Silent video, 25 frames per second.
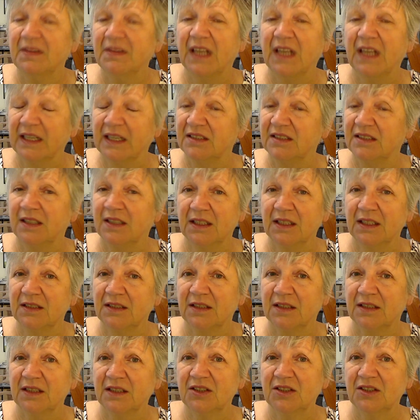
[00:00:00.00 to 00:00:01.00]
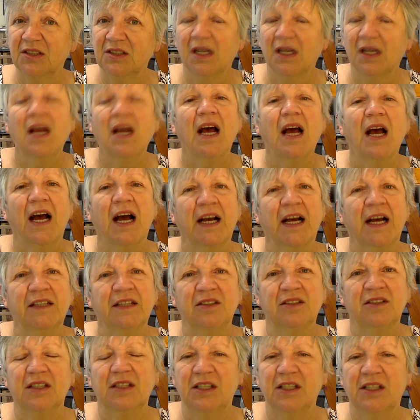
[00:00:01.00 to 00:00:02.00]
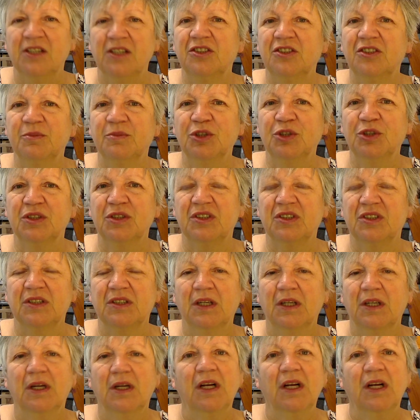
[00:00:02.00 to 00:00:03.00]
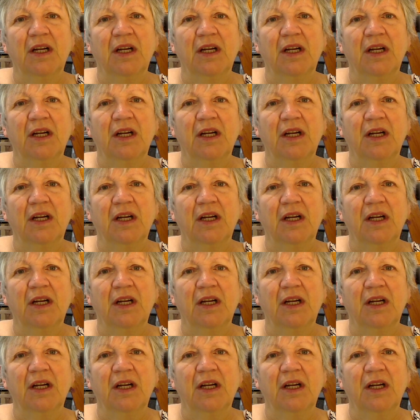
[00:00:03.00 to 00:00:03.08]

Yes, they exist, and easements.